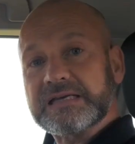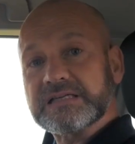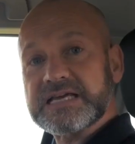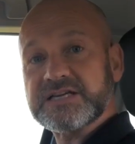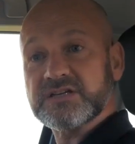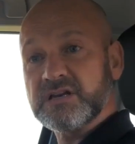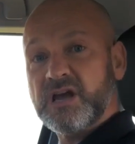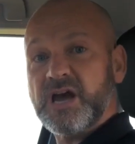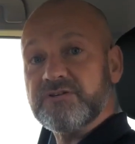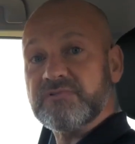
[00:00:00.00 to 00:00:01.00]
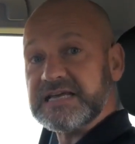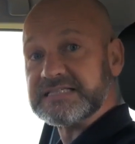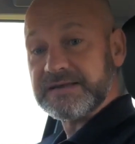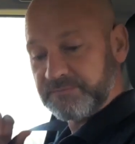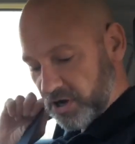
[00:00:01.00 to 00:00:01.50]
a little section and
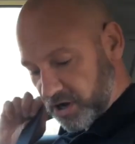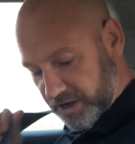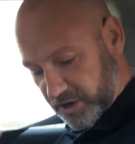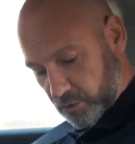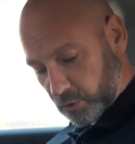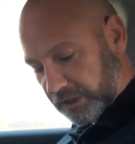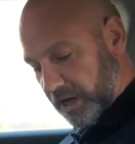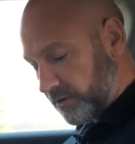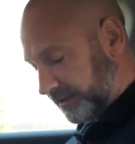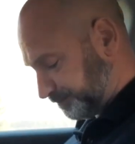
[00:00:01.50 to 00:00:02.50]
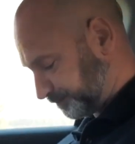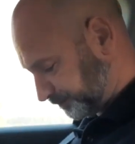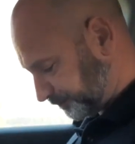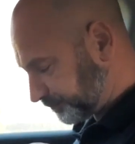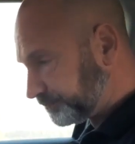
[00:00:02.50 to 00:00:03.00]
raise it higher or lower.
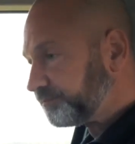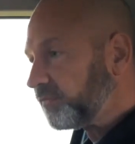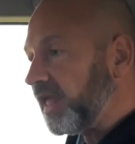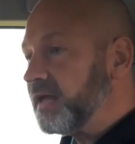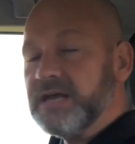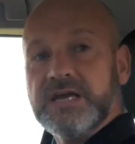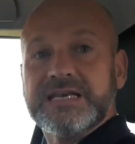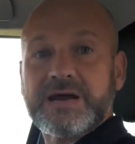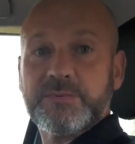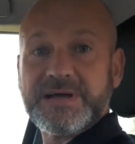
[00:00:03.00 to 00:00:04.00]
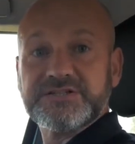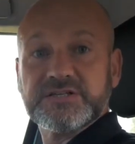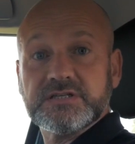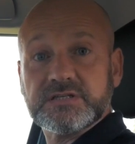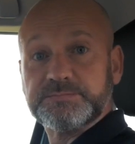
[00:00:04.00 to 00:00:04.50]
Now we
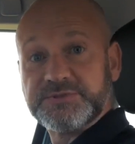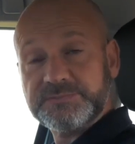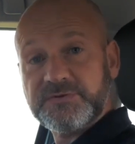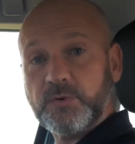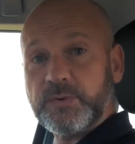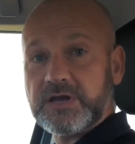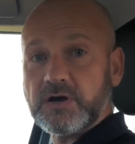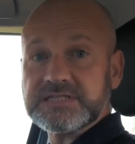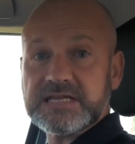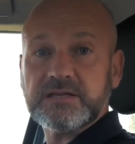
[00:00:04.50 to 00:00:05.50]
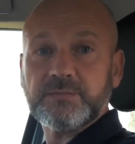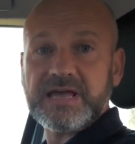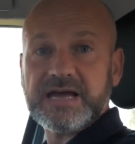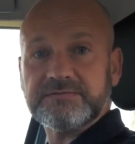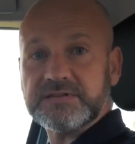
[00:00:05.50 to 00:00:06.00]
mentioned just before we got in that we
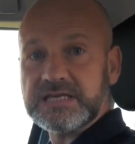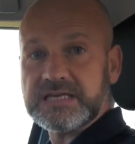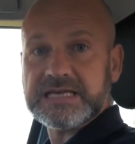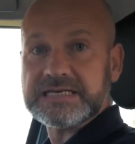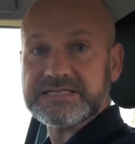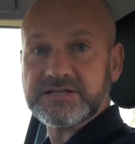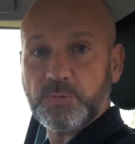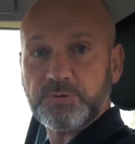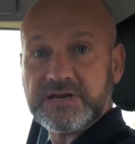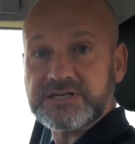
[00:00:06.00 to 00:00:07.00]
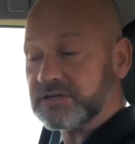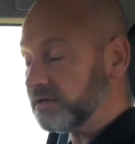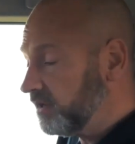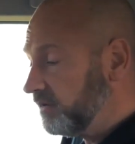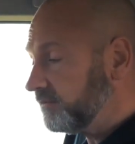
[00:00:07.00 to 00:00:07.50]
have the keyless operation
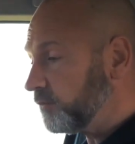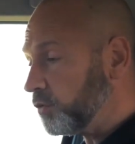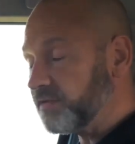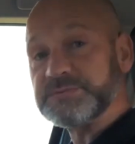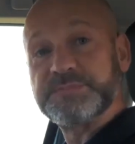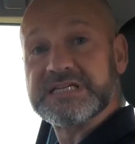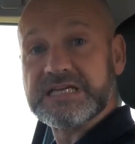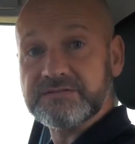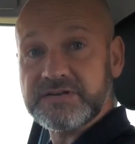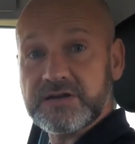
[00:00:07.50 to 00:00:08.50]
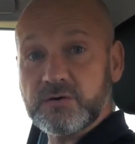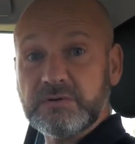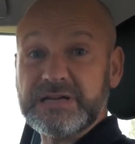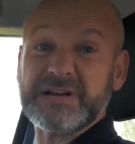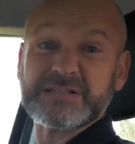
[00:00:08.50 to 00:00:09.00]
for this particular vehicle,
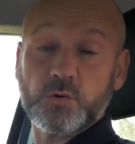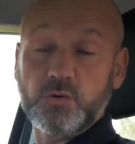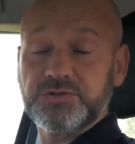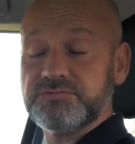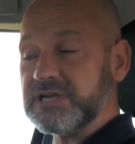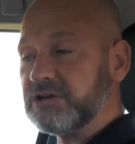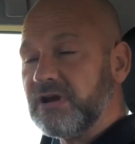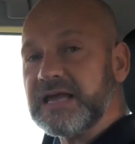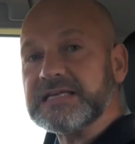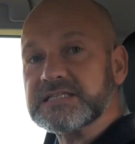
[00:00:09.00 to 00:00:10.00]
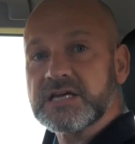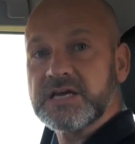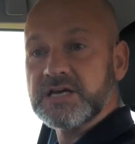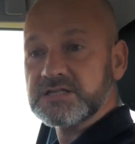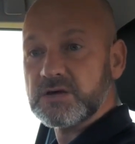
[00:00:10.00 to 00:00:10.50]
in fact all three grades.
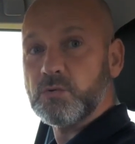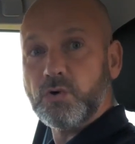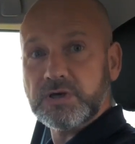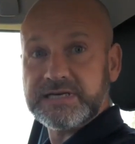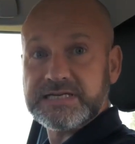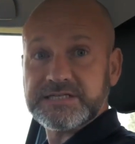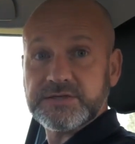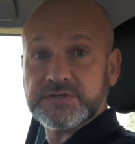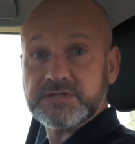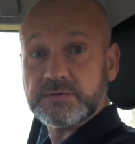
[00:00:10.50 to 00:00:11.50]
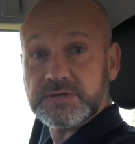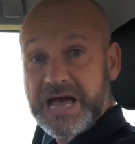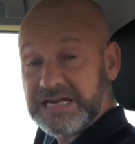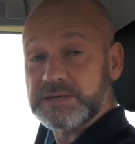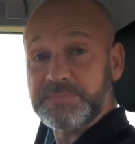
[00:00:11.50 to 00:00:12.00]
So all I need to do to
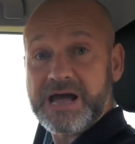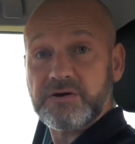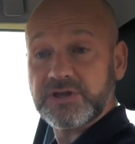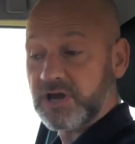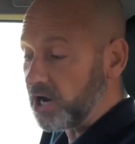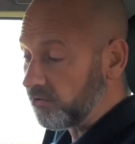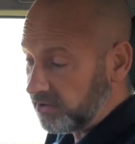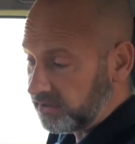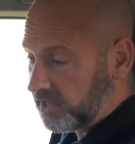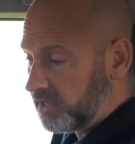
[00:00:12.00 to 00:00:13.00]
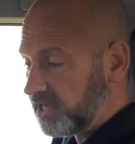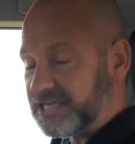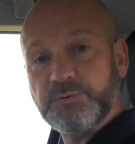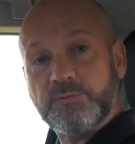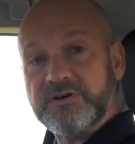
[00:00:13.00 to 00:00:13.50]
actually power the car on
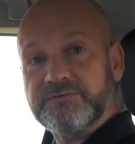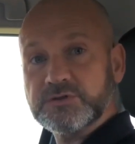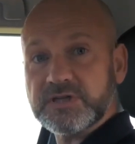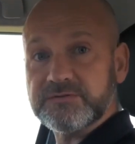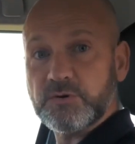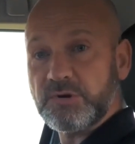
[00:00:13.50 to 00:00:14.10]
is put my foot on the foot